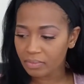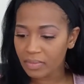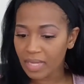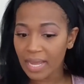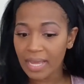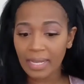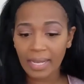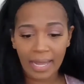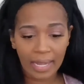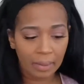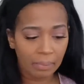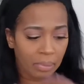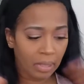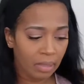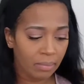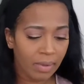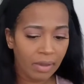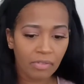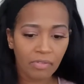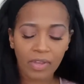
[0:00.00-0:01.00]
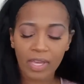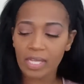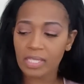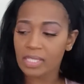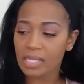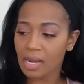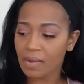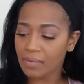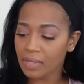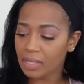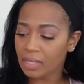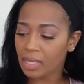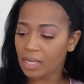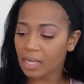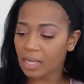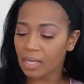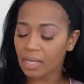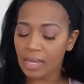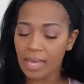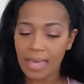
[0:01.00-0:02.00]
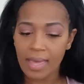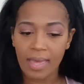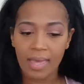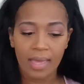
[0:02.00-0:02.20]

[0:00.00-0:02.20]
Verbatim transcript: and like beat my face and everything,